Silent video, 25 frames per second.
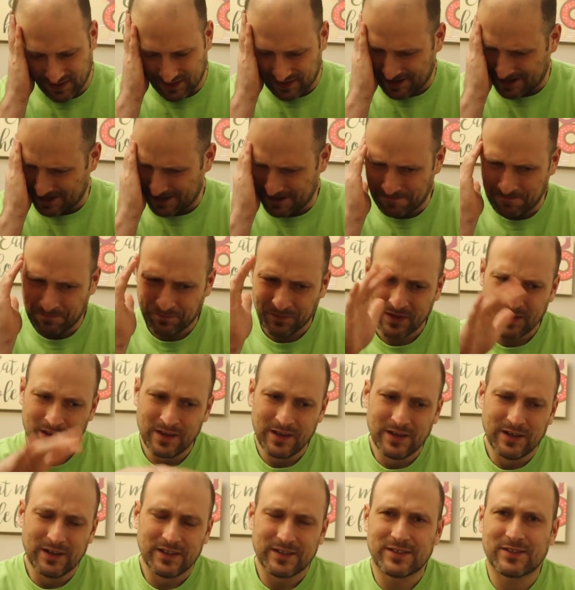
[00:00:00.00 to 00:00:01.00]
I think.
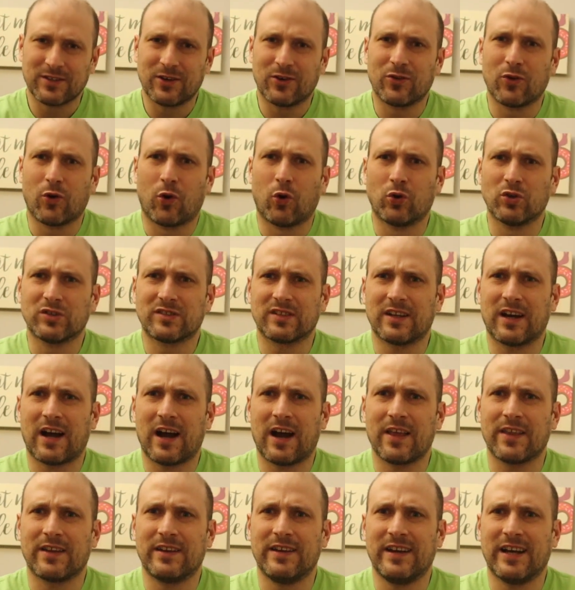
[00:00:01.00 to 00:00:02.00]
So those
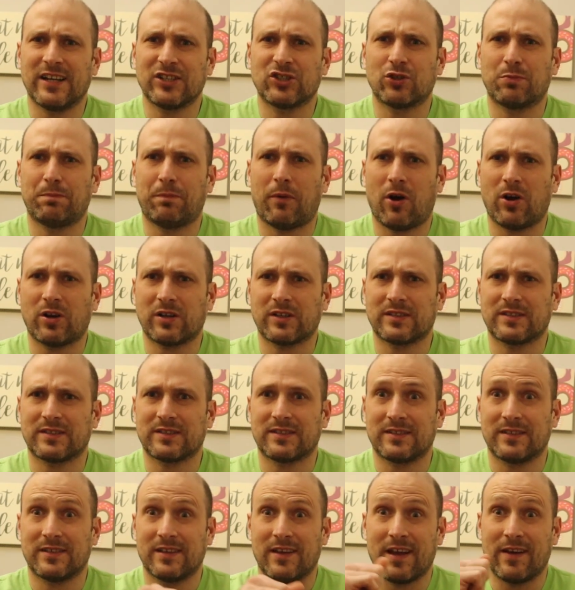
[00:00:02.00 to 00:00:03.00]
are the nacho
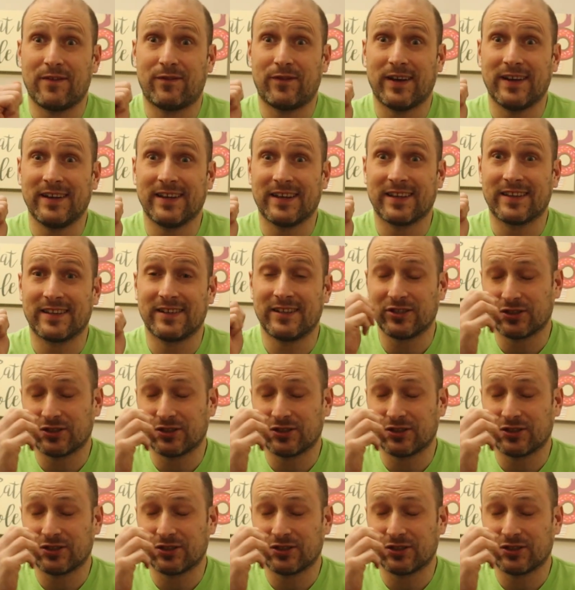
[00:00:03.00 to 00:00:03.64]
box. I finally got the